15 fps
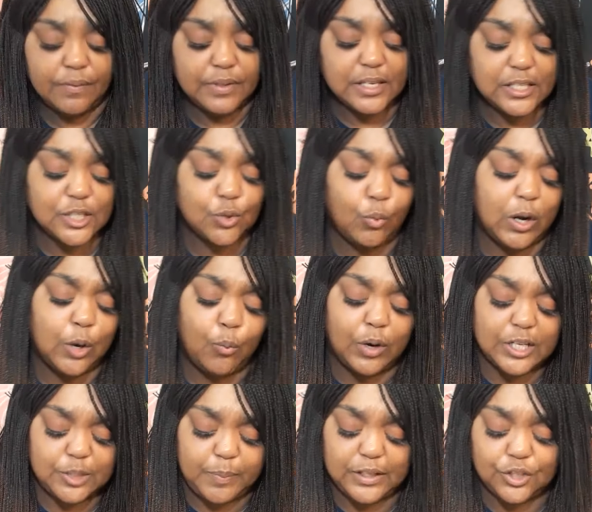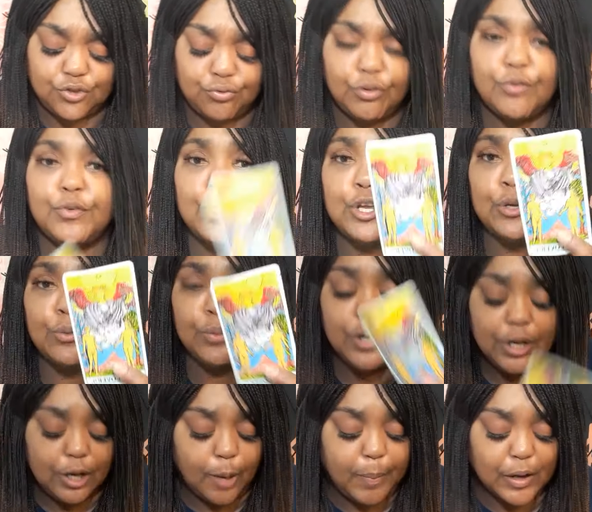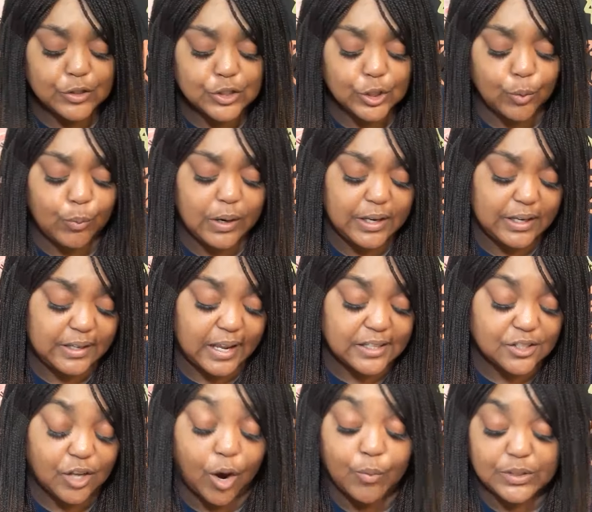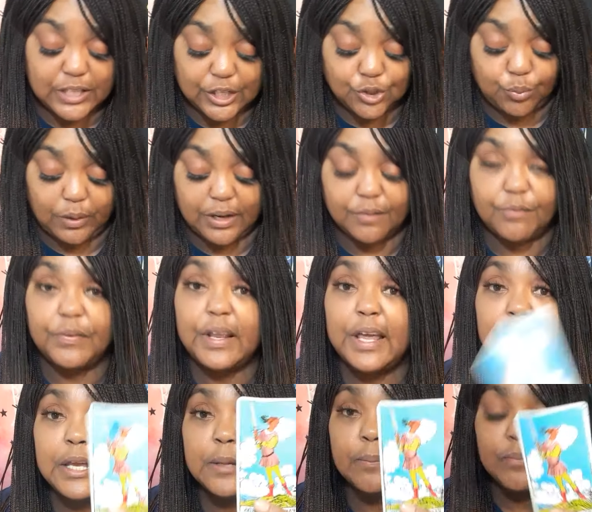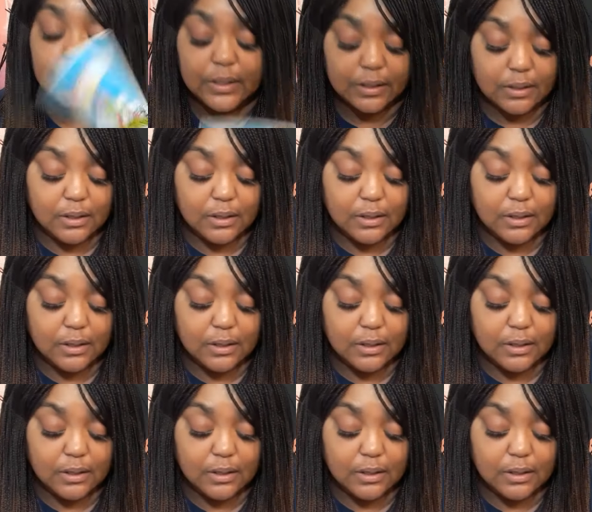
This is one who want to speak the truth to you about someone that they saw with a twin flame.